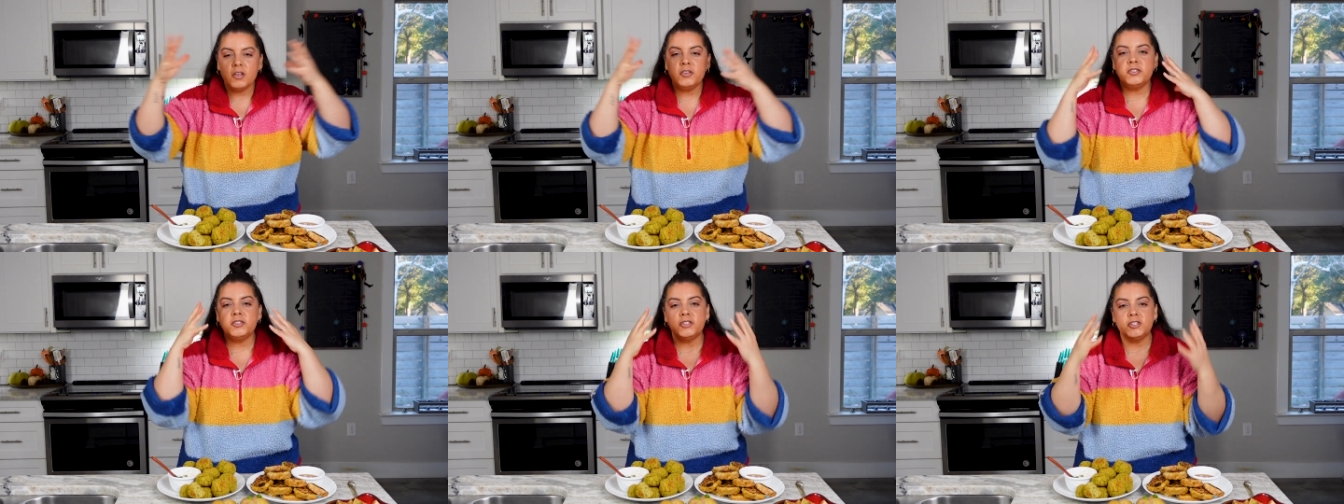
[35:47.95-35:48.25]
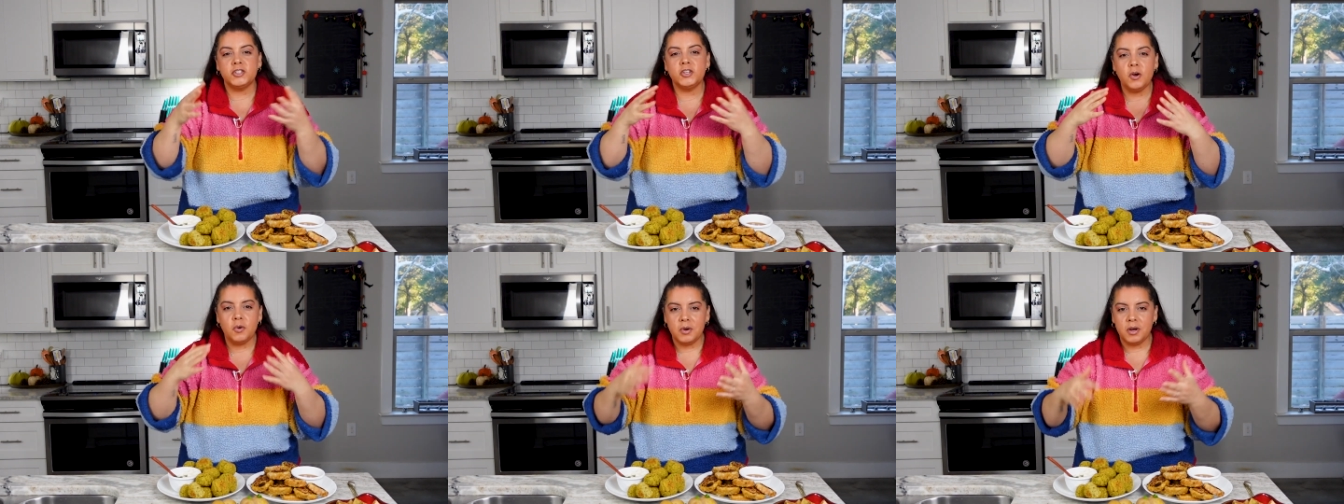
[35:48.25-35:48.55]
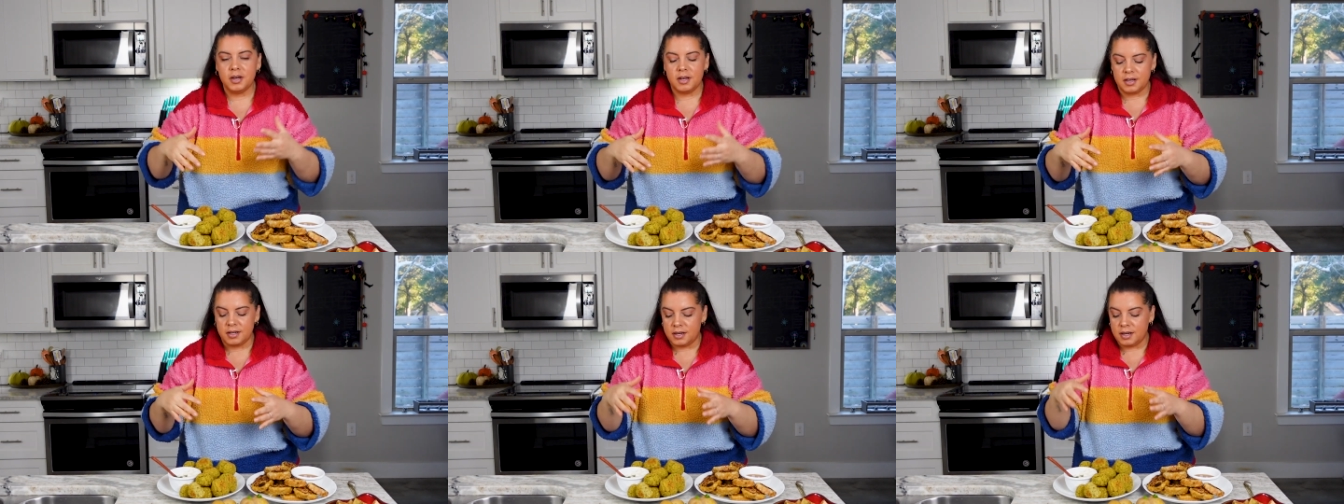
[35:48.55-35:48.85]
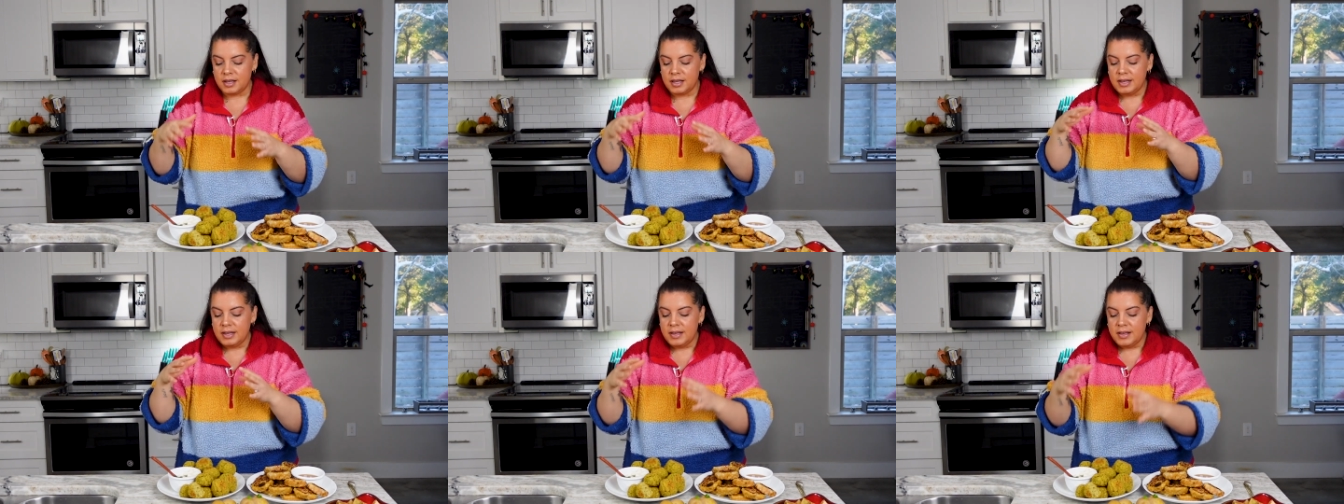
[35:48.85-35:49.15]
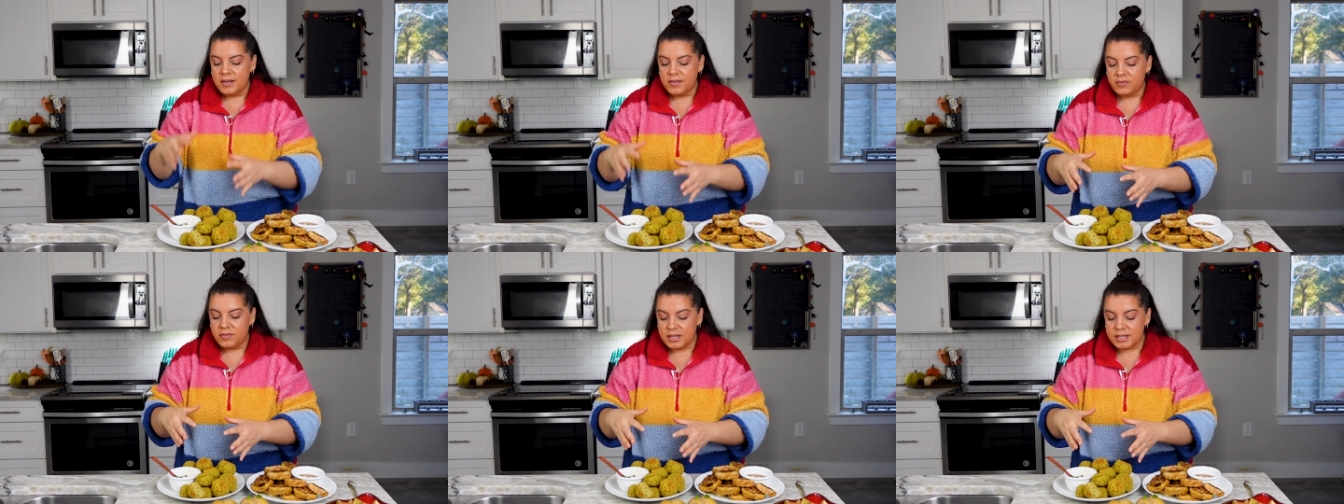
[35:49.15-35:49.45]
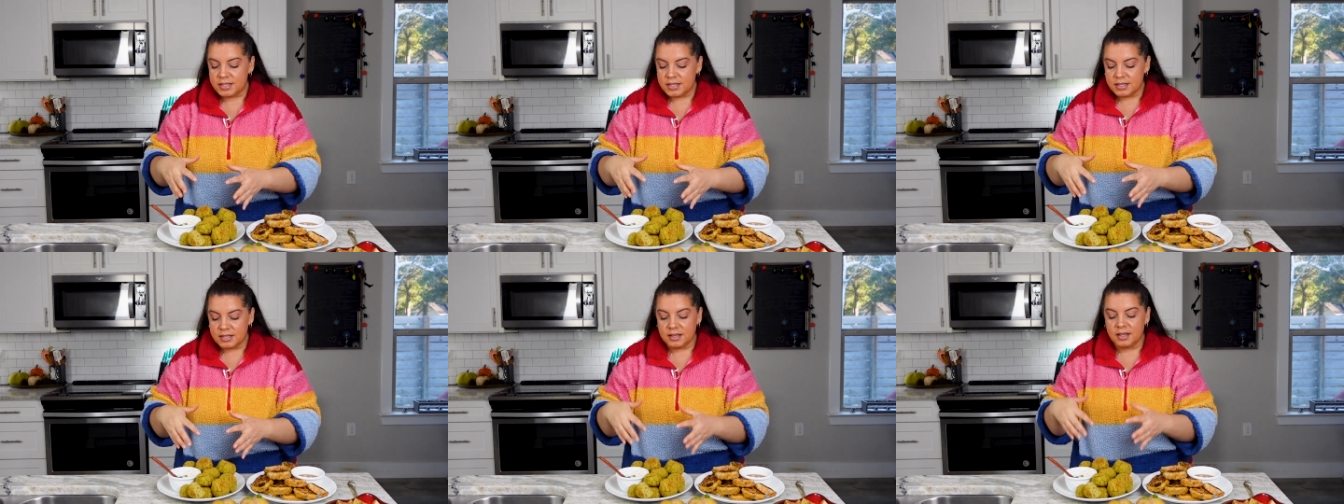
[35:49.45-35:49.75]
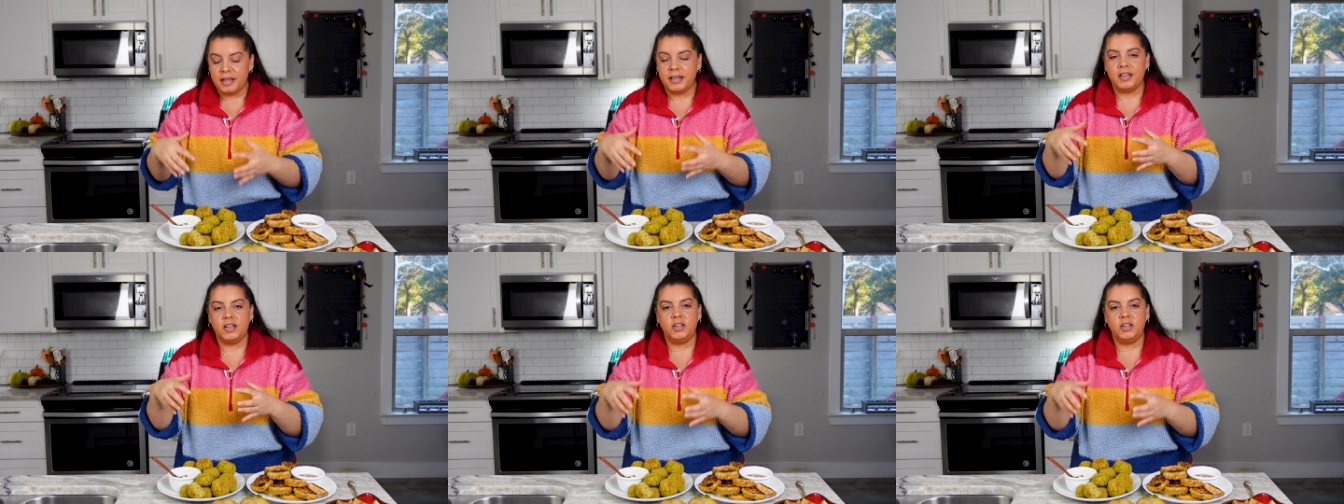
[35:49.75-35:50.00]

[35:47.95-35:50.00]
So good. This is like,